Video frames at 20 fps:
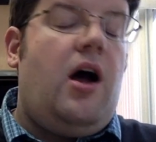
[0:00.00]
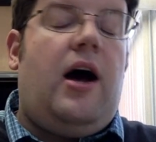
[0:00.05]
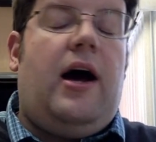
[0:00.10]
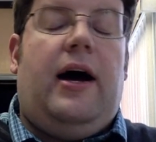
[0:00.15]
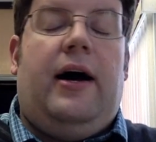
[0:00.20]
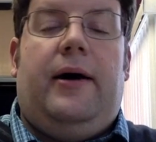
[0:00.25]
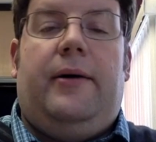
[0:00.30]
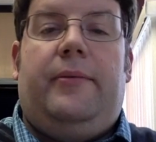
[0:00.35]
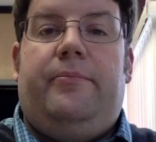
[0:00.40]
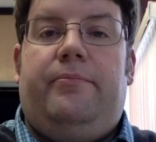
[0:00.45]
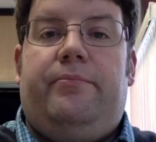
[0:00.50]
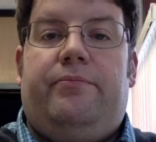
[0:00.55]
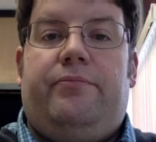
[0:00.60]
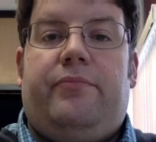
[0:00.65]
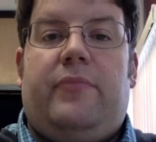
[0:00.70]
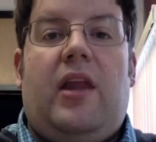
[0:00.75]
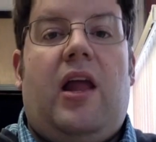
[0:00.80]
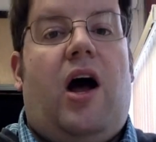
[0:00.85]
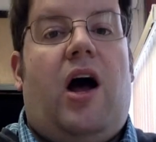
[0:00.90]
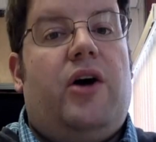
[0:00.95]
Um,
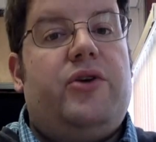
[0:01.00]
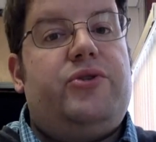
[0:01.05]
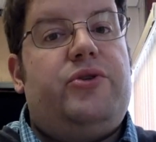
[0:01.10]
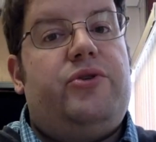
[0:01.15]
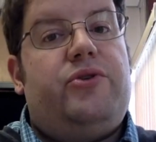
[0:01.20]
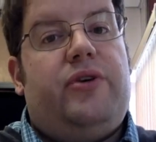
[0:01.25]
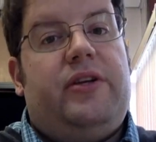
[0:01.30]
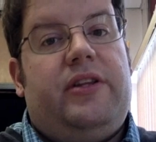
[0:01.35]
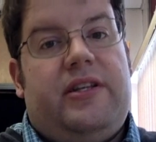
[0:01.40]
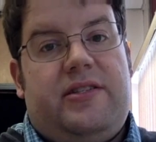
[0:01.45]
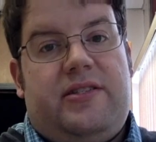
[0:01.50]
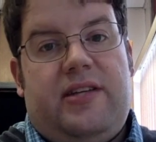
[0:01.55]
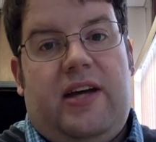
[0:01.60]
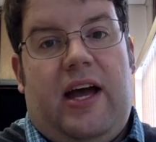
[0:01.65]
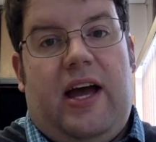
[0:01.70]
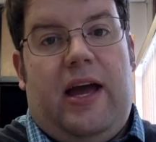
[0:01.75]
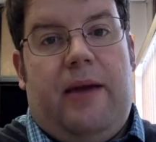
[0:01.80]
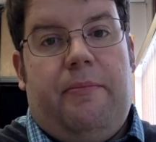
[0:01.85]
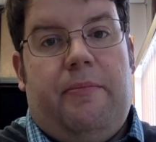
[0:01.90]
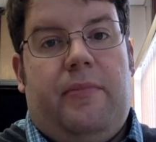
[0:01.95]
also during this
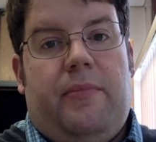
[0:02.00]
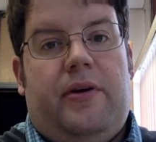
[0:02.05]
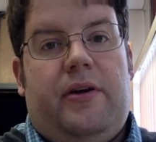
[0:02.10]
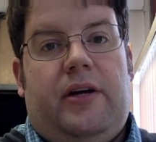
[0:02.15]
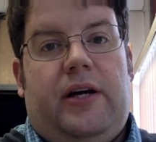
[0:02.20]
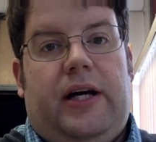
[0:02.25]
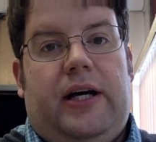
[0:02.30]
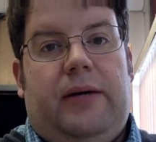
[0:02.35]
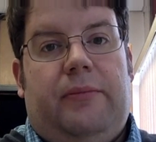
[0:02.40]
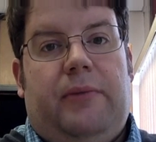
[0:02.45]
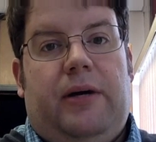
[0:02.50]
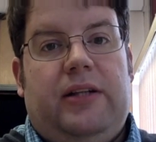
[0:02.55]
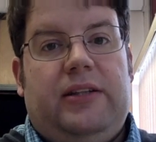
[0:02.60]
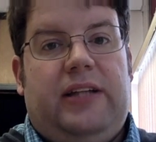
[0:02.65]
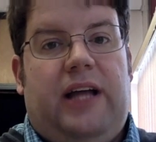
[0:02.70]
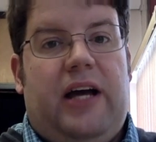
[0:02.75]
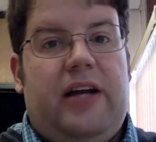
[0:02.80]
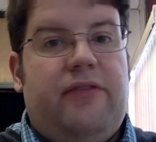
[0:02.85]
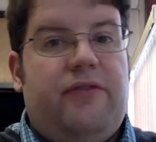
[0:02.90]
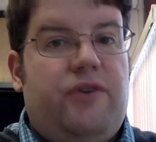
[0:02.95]
time, um, a
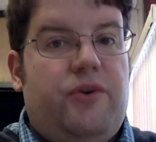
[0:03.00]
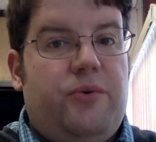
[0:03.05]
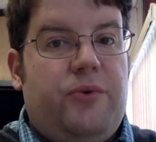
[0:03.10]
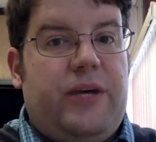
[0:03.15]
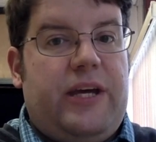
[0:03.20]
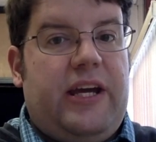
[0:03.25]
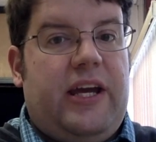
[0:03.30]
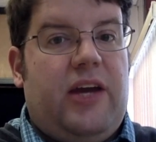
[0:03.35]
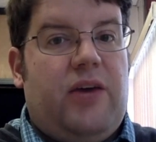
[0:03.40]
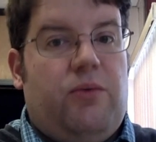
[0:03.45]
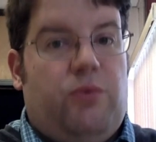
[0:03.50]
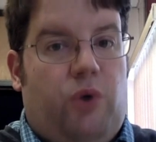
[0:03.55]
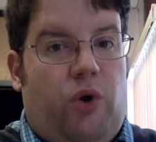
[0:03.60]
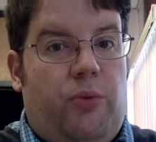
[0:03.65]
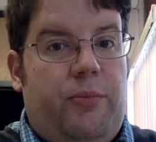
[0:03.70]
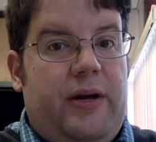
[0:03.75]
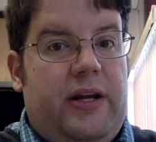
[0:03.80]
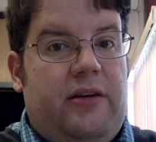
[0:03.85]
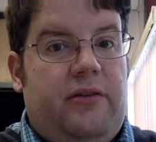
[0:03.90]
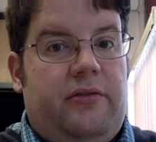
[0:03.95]
lot of Greek and
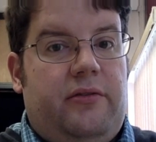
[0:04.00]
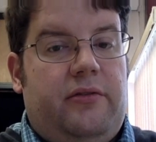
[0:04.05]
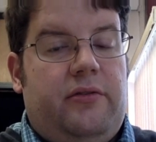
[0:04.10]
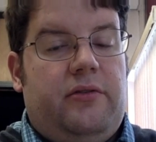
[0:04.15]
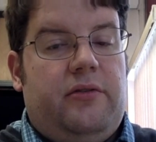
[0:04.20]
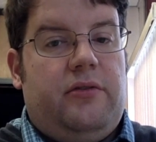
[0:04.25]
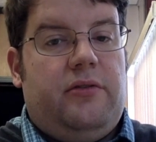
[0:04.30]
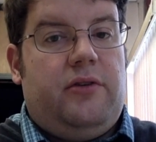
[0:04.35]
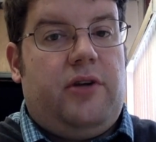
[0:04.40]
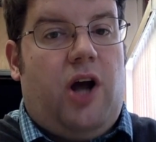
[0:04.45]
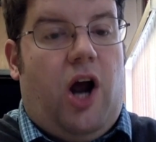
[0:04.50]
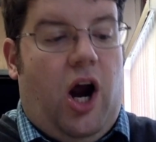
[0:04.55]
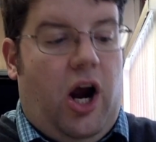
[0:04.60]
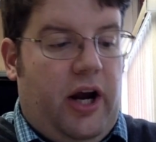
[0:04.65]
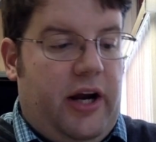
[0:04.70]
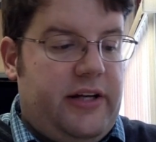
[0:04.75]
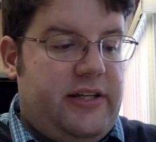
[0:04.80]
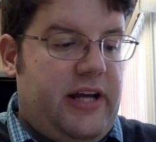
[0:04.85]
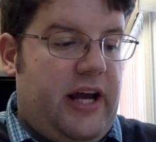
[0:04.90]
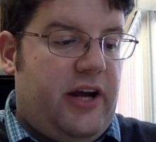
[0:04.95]
Roman
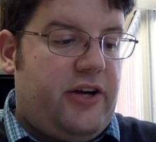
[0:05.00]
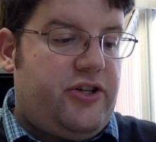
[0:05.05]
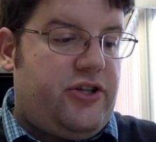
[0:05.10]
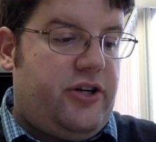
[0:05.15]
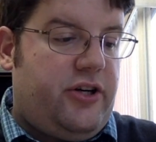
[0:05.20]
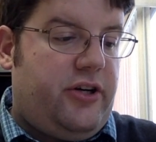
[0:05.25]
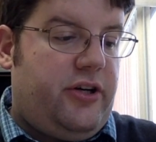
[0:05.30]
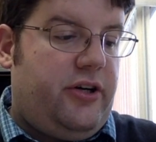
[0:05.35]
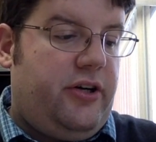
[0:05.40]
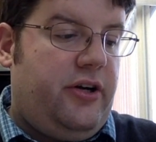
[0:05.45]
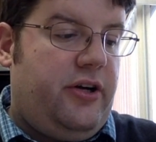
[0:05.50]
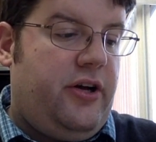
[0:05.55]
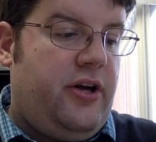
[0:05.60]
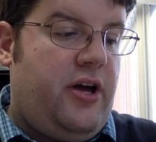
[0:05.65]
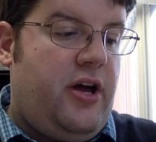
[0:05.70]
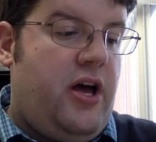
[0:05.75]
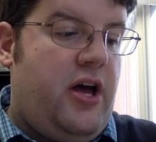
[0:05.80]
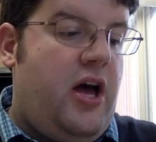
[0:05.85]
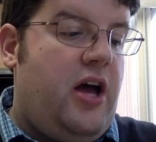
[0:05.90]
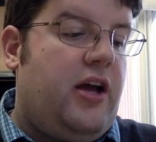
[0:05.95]
architecture
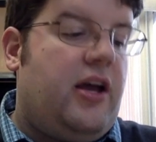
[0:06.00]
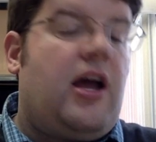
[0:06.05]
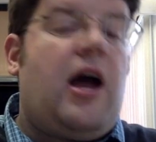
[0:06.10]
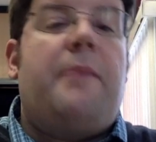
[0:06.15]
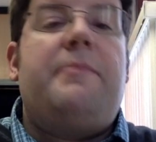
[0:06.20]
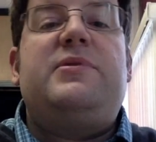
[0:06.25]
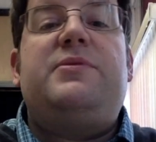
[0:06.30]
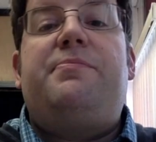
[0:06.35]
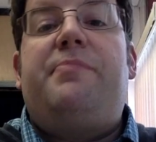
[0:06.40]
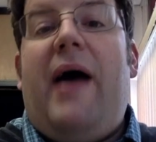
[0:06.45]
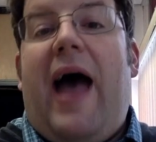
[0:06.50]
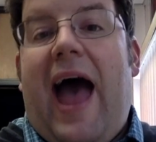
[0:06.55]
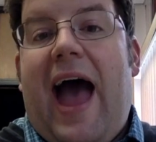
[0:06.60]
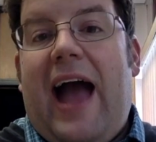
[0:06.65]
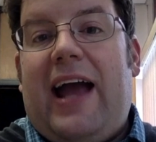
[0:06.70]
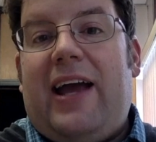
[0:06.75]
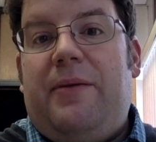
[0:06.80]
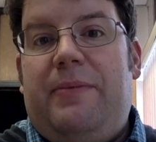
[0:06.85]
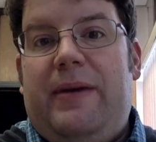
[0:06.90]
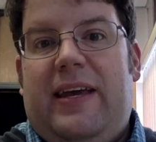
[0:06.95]
comes
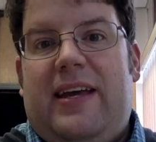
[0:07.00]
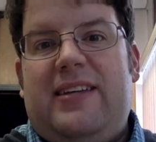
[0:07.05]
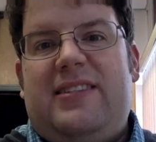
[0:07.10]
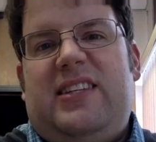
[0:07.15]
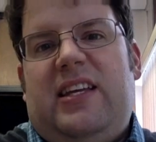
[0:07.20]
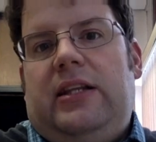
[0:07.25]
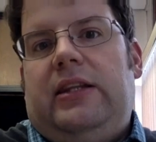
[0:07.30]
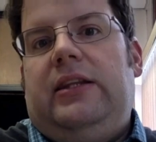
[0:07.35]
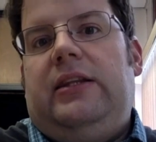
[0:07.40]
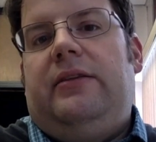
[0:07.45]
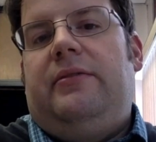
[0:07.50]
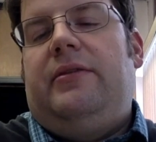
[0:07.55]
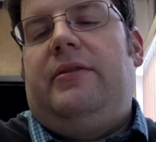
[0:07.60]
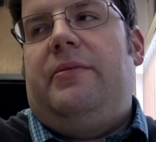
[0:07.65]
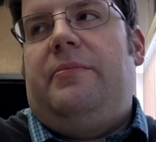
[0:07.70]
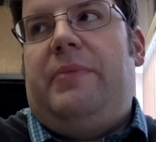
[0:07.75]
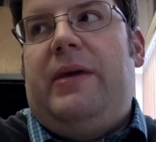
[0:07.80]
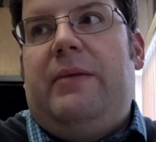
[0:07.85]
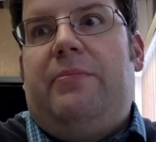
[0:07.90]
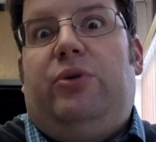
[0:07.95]
back because they, the
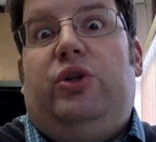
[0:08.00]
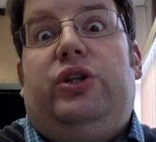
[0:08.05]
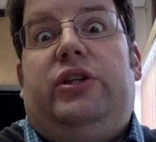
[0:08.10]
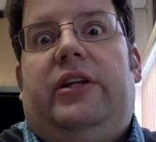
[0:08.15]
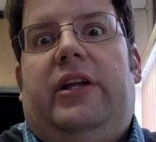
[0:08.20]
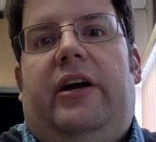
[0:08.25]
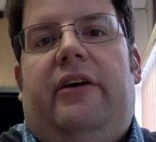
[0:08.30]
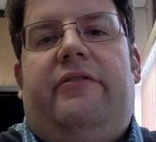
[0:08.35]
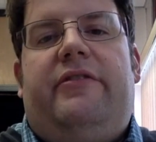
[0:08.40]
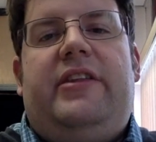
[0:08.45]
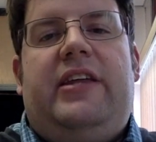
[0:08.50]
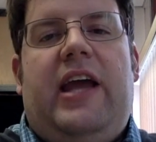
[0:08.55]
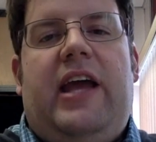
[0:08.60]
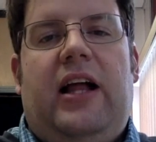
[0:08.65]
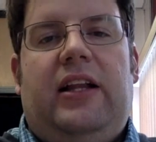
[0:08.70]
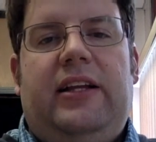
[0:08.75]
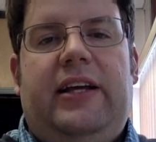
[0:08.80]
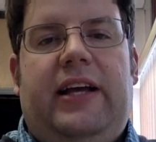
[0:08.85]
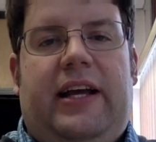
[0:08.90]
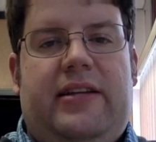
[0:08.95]
people loved the
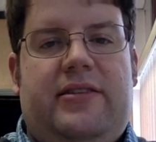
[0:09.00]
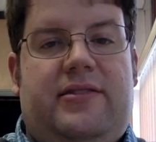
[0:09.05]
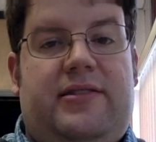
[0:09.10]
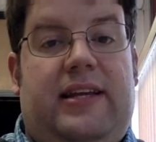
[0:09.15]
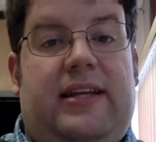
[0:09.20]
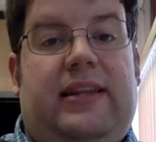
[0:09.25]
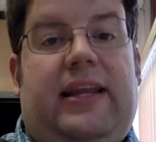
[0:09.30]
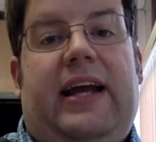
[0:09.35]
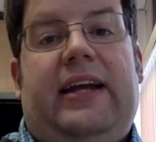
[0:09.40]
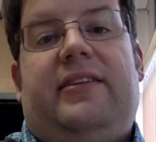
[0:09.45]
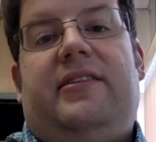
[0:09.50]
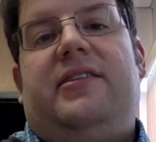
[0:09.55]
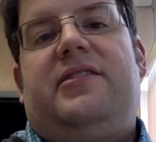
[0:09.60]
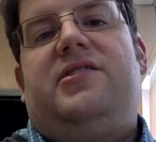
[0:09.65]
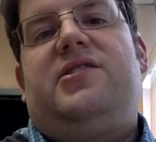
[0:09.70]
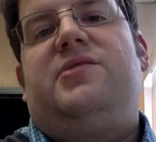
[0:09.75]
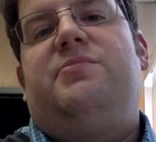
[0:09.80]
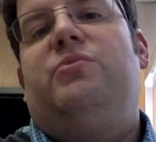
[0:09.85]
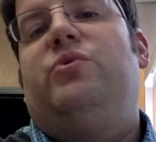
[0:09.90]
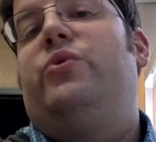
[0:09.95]
elegance. They liked the
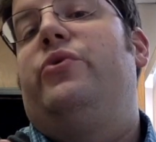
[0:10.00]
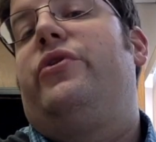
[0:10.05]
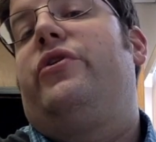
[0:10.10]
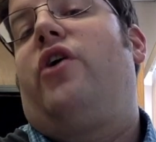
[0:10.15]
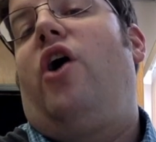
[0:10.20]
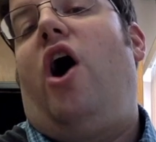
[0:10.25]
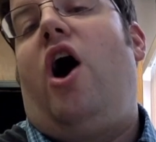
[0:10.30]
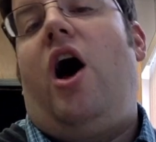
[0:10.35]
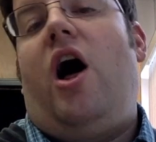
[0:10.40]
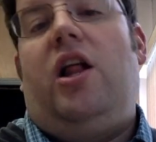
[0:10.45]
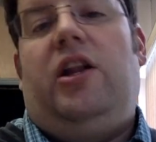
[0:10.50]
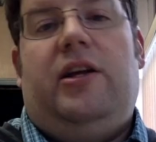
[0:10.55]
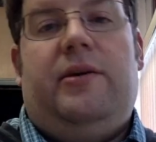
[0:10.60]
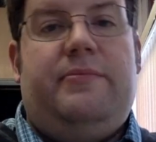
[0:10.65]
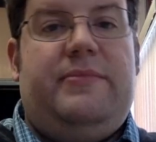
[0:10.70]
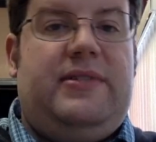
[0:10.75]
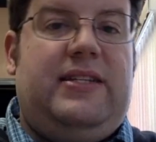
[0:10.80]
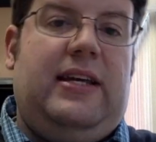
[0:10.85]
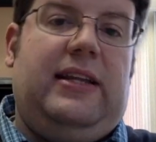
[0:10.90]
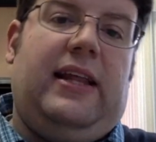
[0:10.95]
smooth
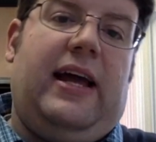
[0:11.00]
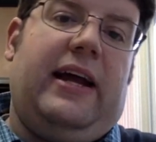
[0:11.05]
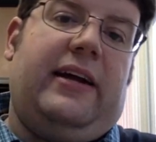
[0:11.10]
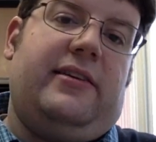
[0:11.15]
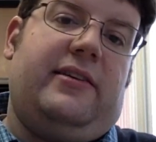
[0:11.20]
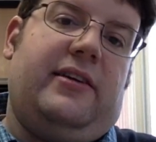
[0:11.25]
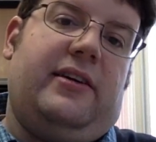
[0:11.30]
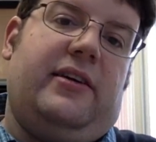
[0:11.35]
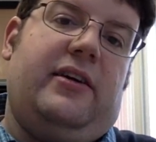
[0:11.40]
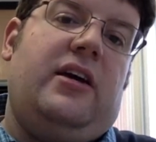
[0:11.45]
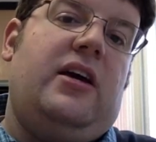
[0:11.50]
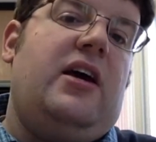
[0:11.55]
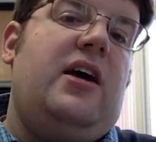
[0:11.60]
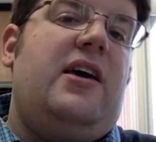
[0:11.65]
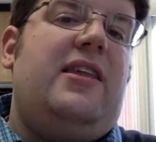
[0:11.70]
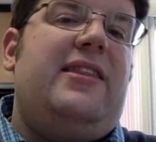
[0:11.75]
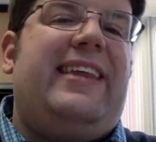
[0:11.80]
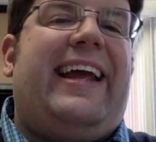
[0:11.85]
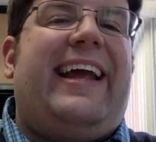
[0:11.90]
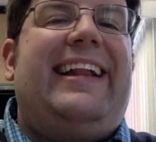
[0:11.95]
columns. They liked the,
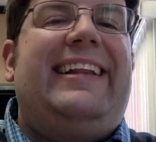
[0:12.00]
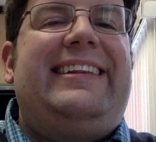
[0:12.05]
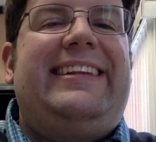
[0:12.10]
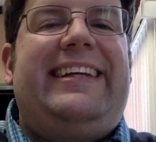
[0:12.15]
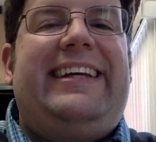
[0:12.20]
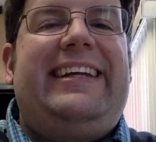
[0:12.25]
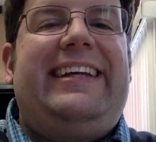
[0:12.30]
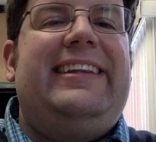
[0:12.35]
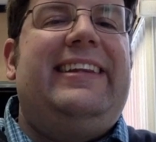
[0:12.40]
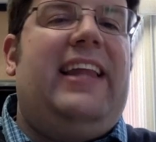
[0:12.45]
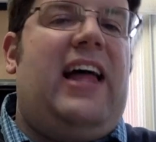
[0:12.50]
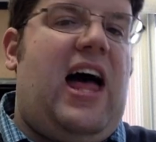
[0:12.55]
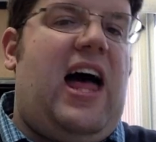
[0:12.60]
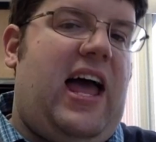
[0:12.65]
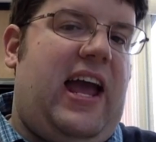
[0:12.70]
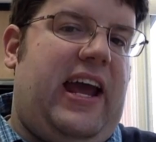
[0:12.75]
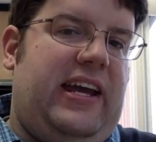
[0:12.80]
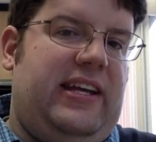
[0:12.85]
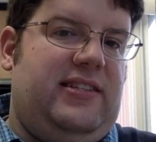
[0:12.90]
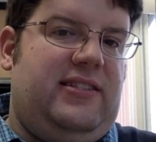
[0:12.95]
the clean
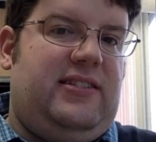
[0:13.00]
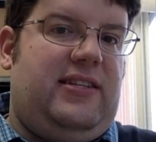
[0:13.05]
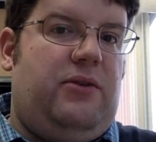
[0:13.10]
lines.